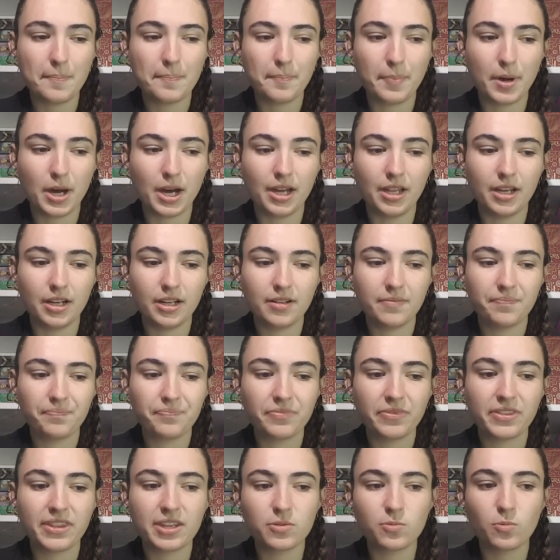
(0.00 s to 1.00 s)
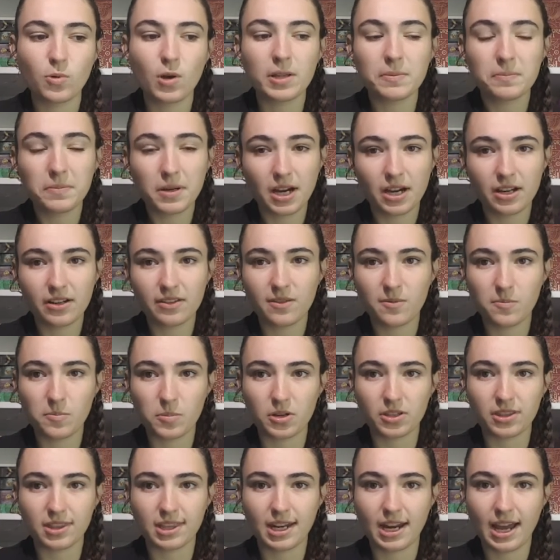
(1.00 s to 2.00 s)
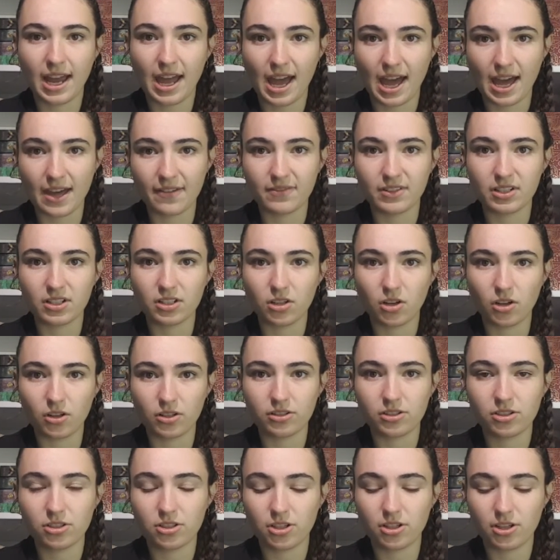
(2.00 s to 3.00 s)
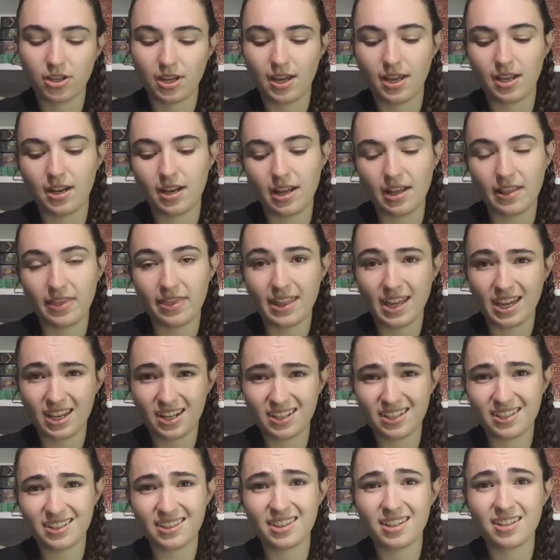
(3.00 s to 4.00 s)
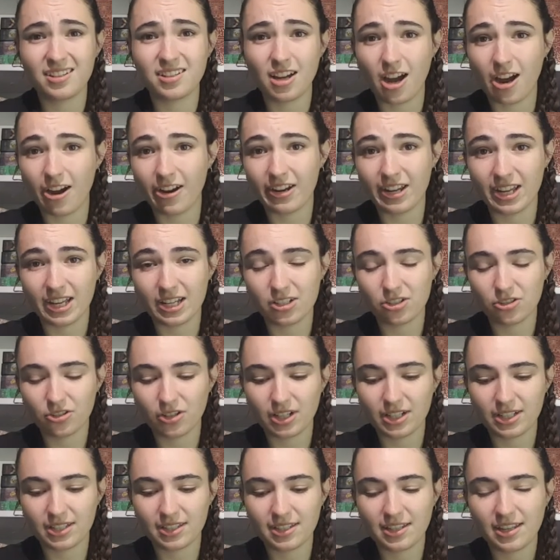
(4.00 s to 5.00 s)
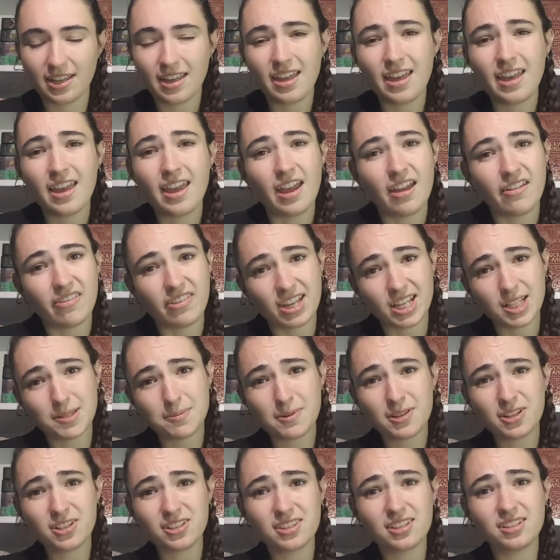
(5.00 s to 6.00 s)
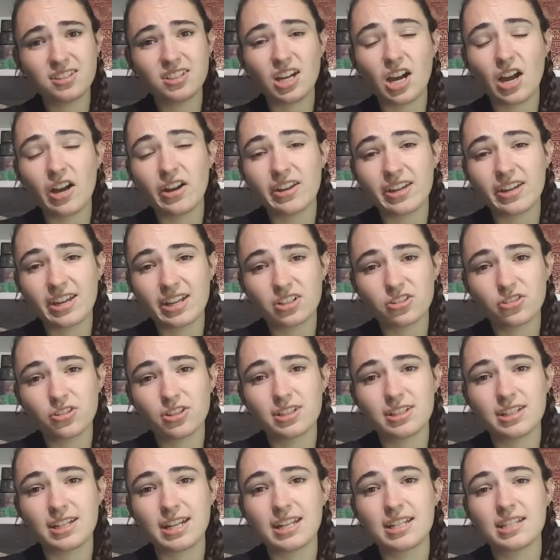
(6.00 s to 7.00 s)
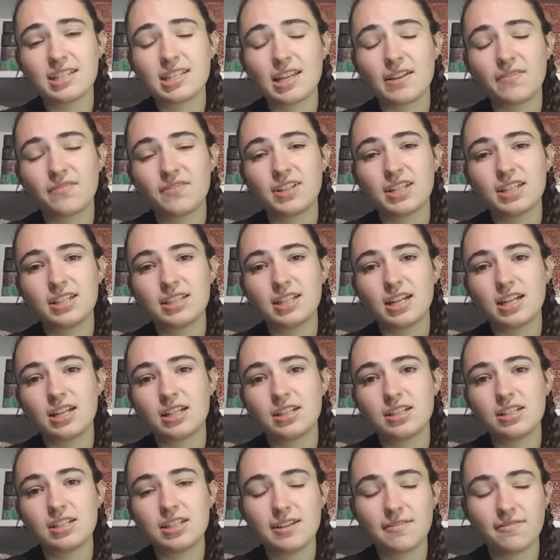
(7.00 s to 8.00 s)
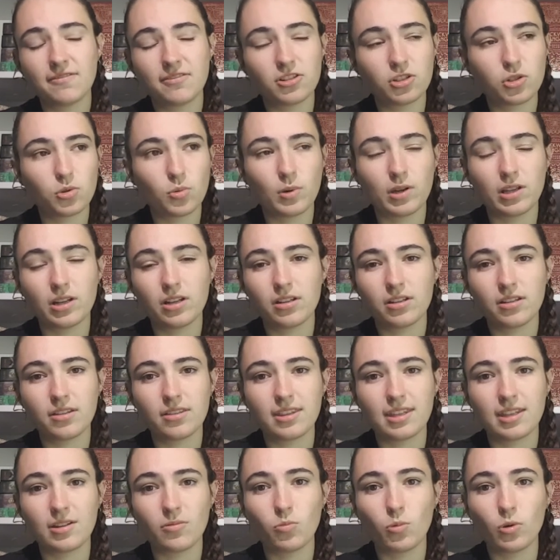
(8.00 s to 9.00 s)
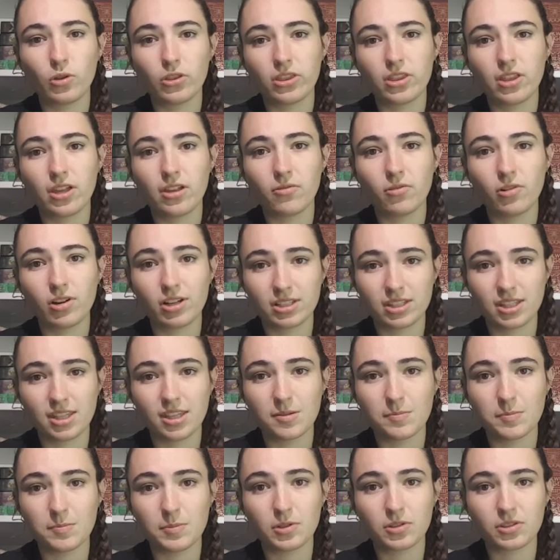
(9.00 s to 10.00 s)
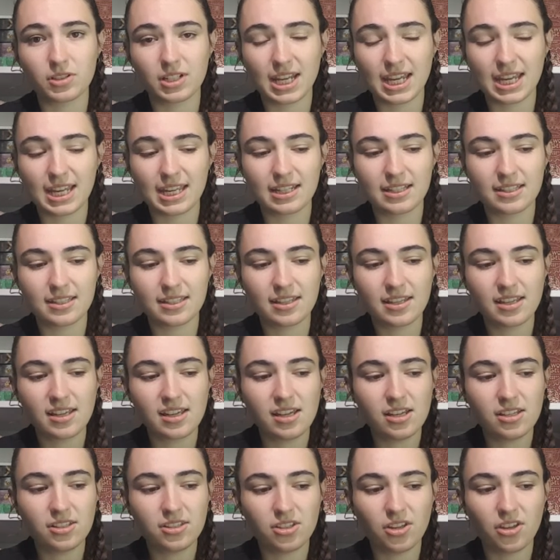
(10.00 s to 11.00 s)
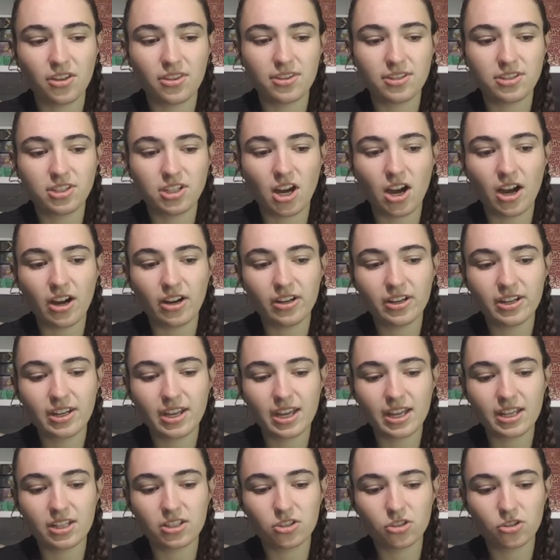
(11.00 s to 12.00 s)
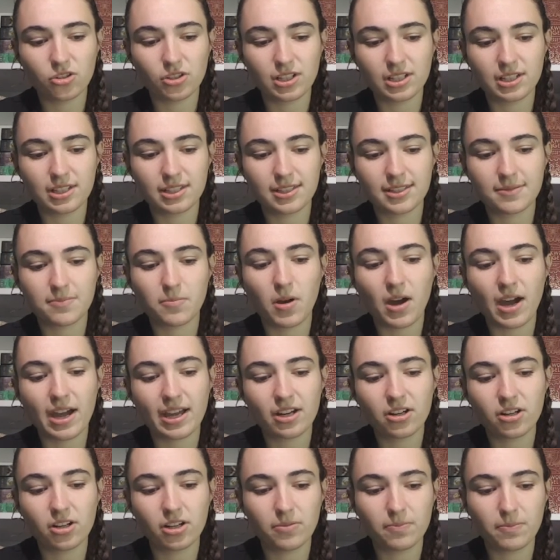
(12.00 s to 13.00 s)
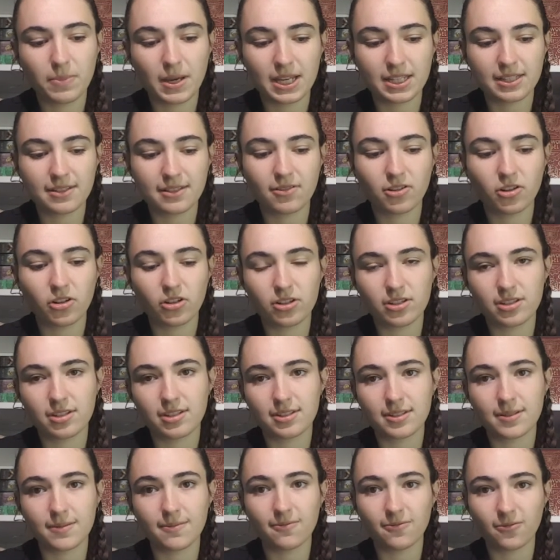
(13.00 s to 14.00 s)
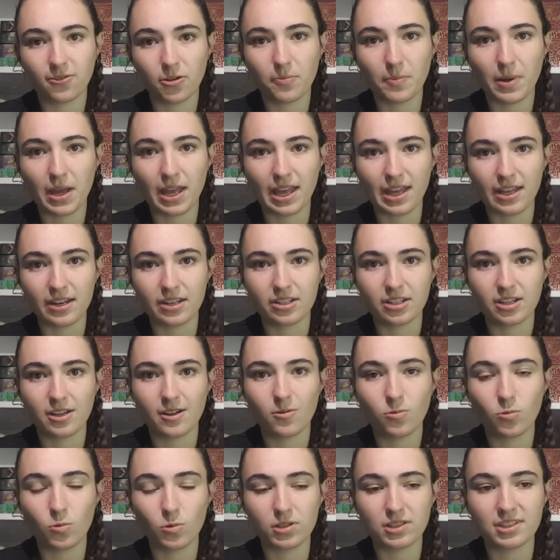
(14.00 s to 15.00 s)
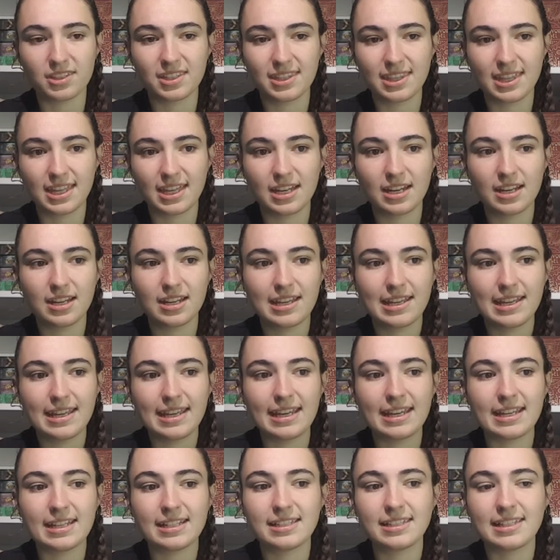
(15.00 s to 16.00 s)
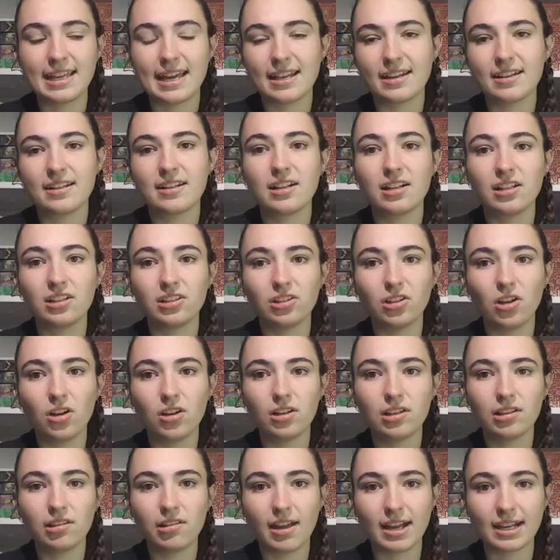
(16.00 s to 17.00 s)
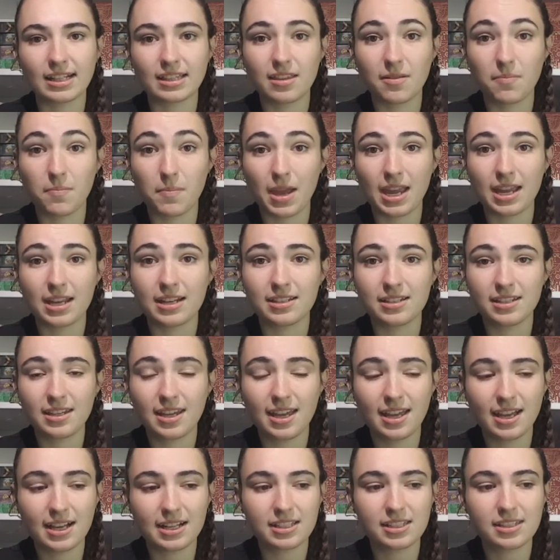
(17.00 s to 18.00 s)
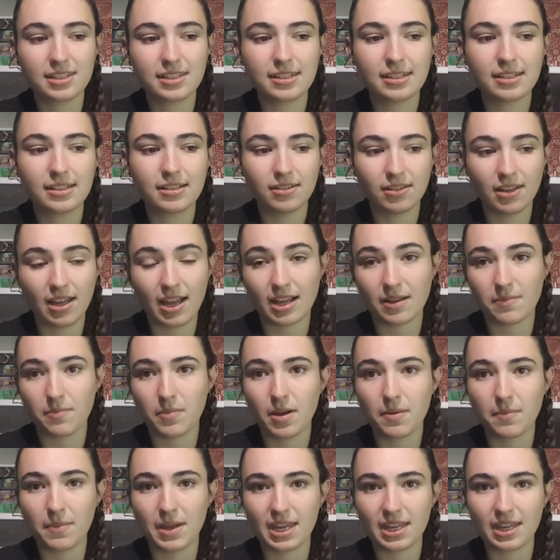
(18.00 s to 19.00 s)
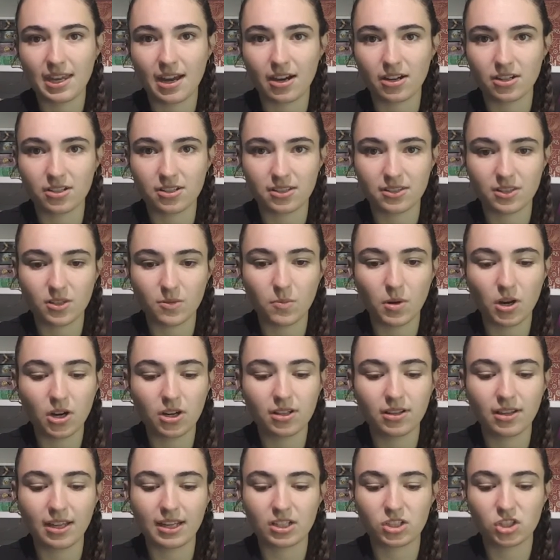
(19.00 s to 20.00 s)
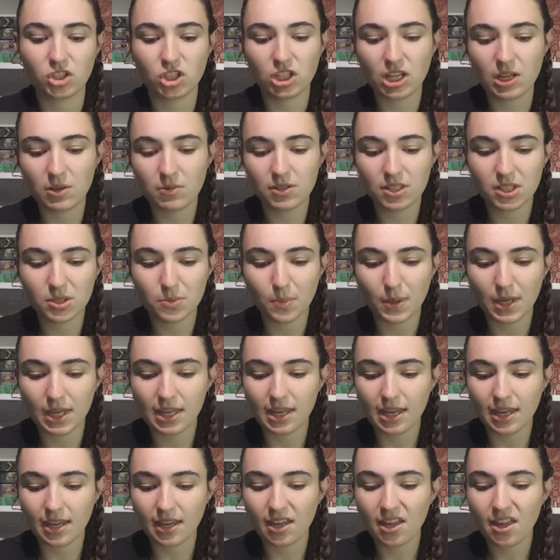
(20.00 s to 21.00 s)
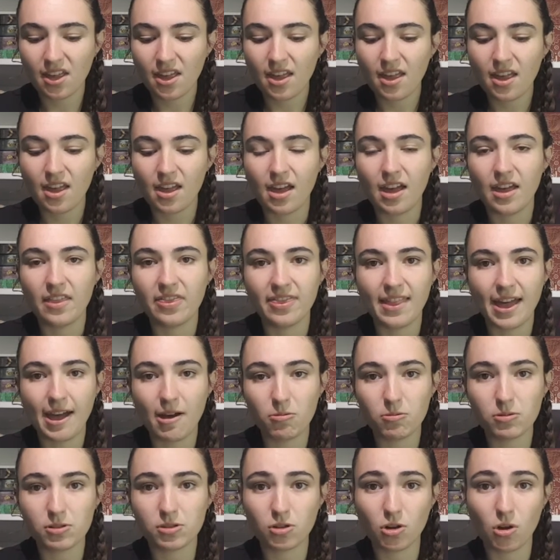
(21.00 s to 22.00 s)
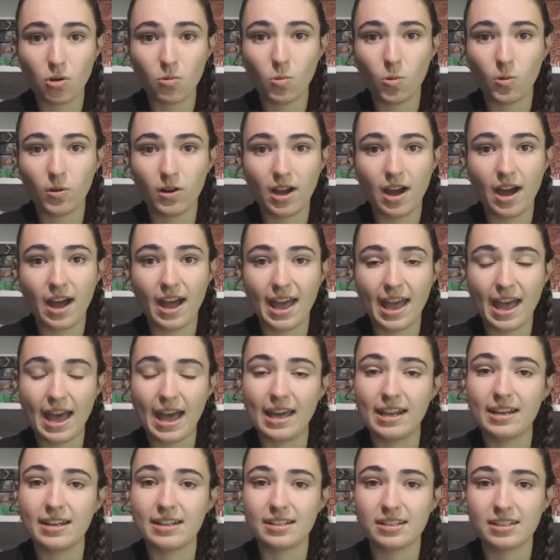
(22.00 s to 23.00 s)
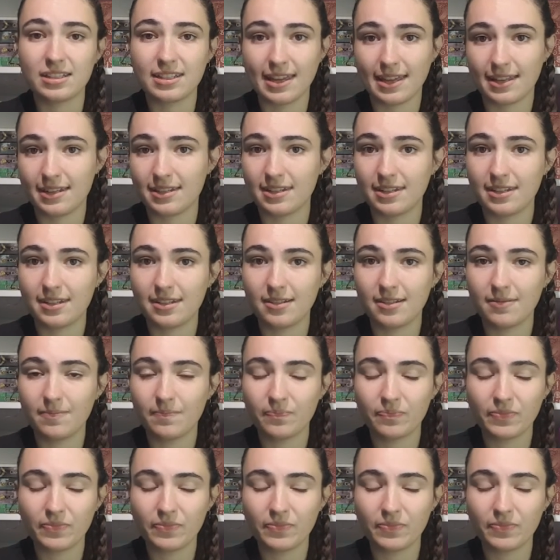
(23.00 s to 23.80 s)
but there's one part of the book that I haven't gotten to yet, and that is the diary entries. And that's because the diary entries need something done different to it than what the rest of the book needs. So the diary entries, my piece of criticism from my editor was that it sounded a lot like the main text, like my main character Simone, like she was speaking, and that was not what I had intended.